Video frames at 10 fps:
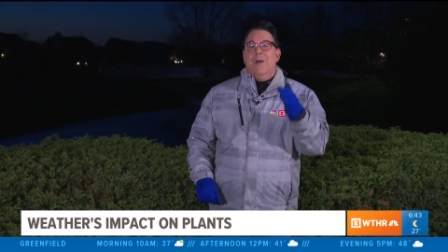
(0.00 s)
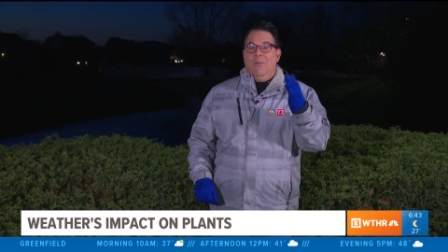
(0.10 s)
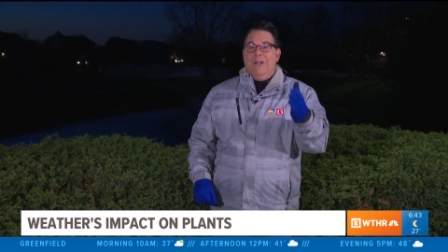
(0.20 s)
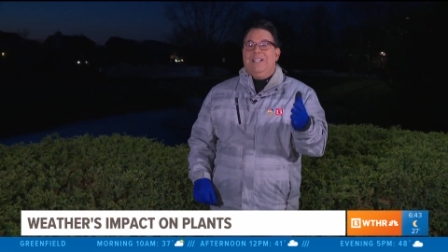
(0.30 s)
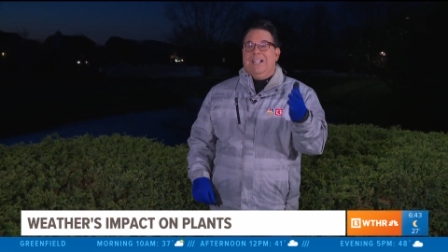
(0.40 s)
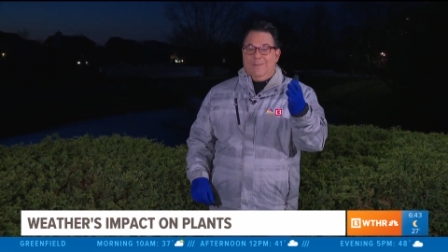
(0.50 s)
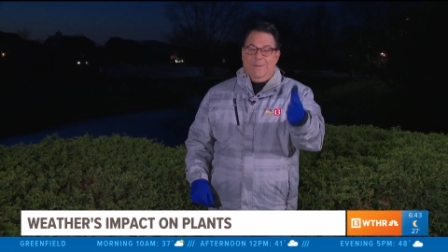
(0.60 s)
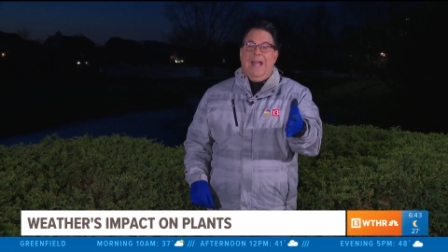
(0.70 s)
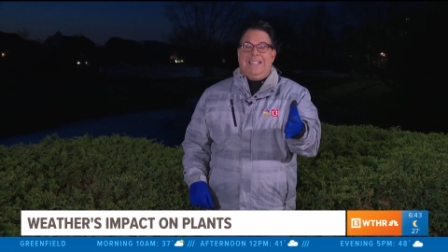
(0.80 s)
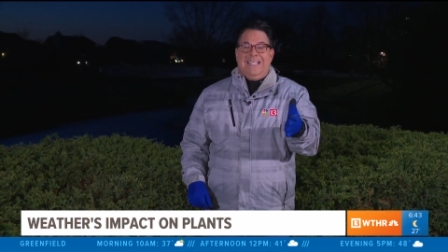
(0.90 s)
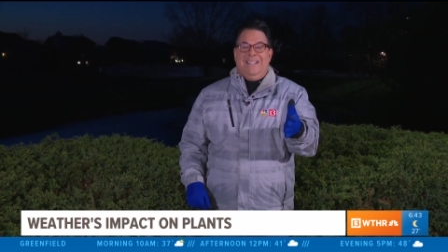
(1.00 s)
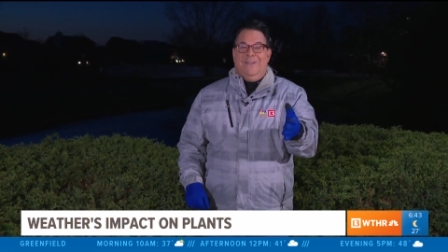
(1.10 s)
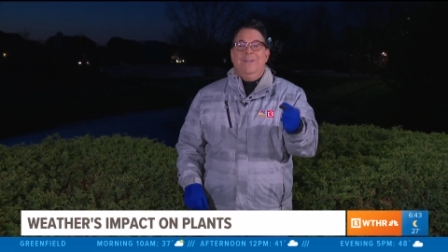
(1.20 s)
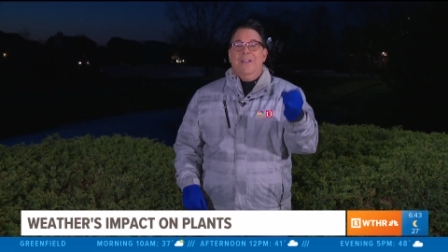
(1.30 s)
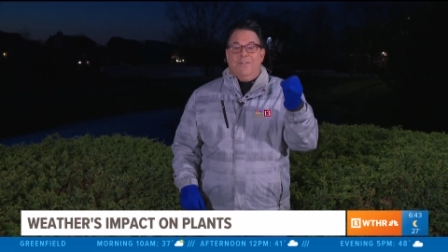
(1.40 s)
We talked to Pat
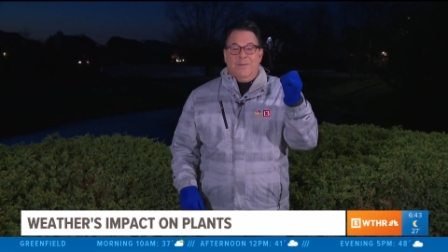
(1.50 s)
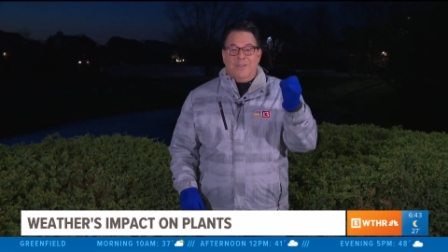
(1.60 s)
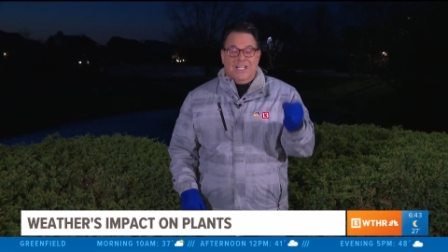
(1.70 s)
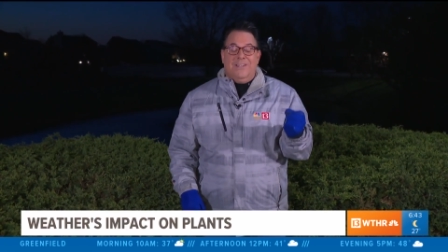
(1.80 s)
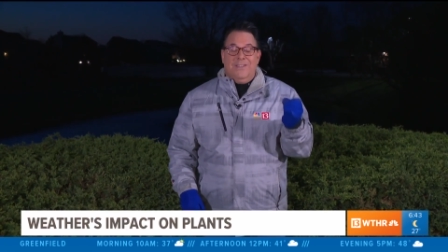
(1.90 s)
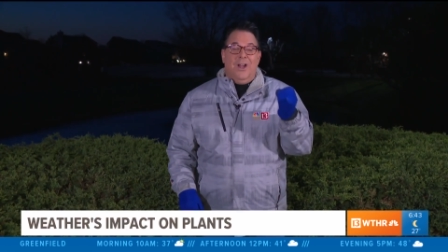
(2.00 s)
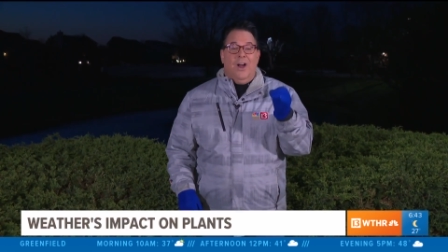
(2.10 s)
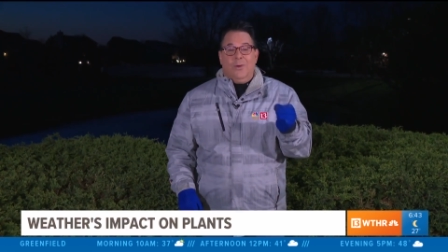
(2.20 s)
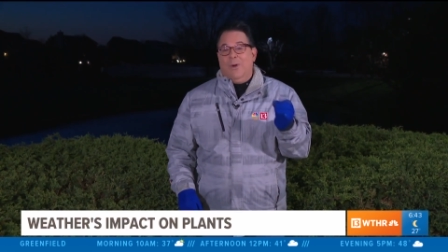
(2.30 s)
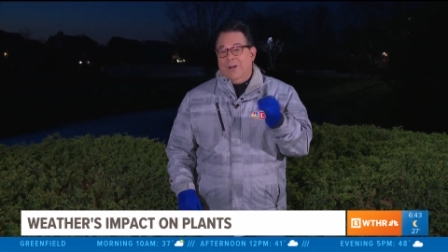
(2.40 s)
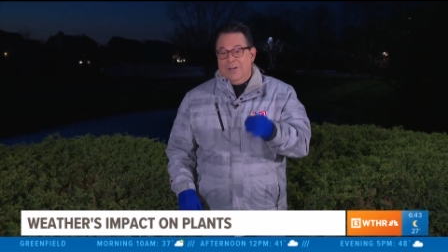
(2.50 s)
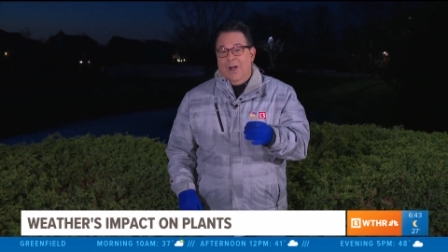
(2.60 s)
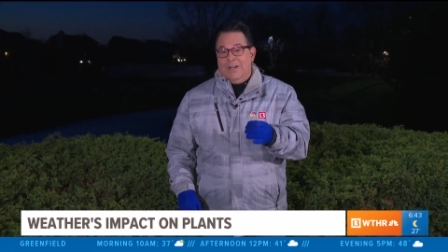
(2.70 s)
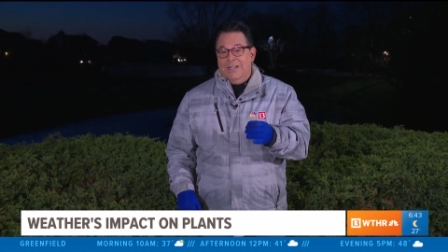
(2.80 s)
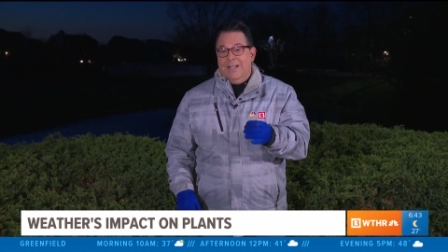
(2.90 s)
Sullivan from Sullivan Hardware and
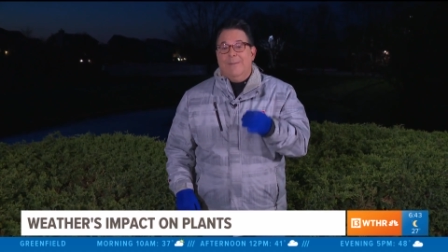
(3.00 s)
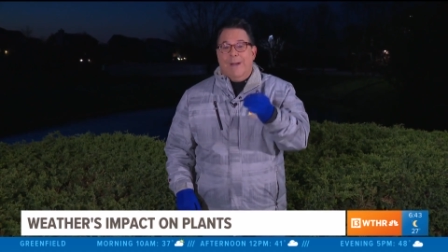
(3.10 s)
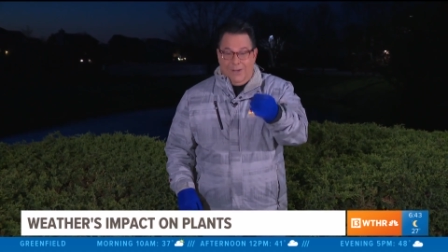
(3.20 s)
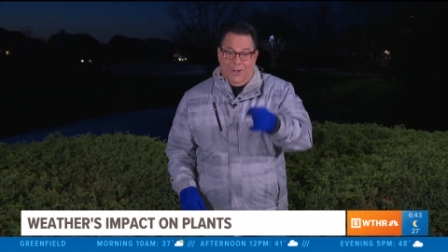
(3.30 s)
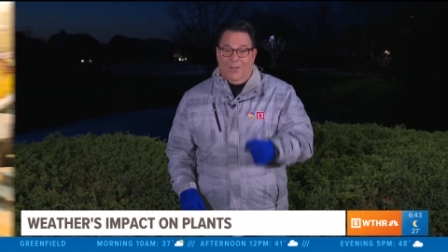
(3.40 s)
Garden about